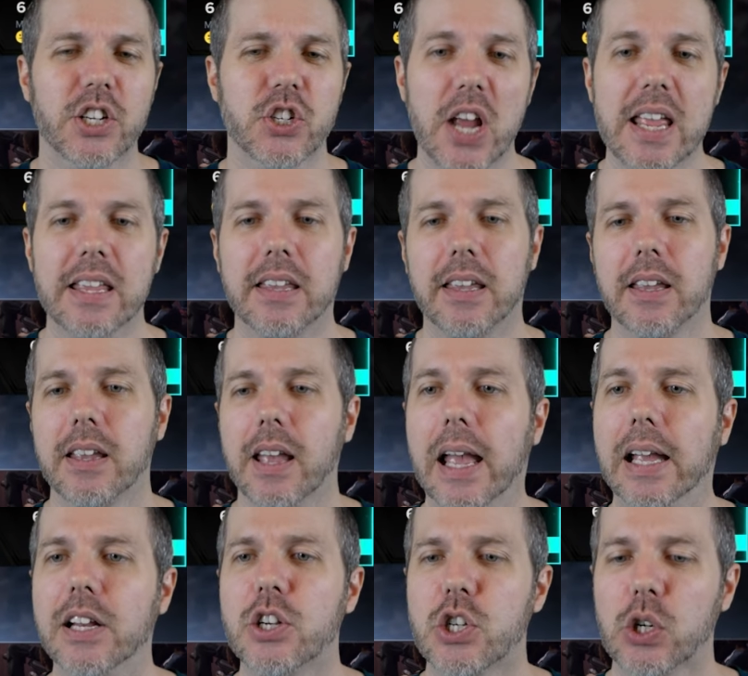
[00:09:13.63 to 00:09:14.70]
Shanky,
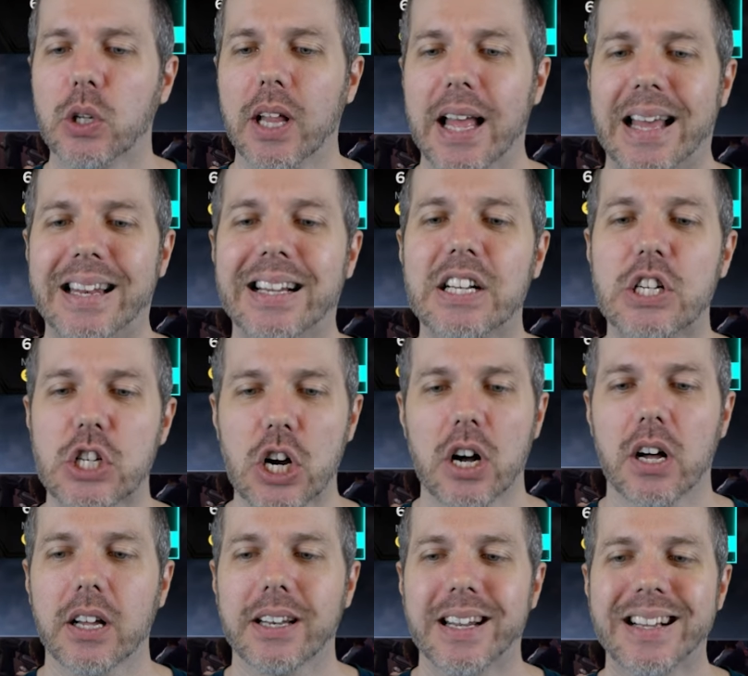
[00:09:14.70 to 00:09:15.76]
Angel, and
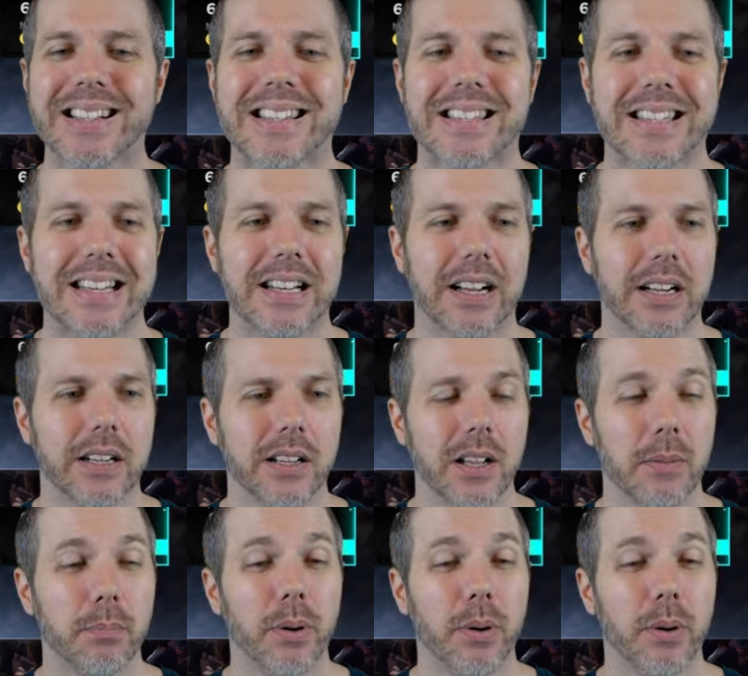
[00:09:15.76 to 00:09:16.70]
John Cena.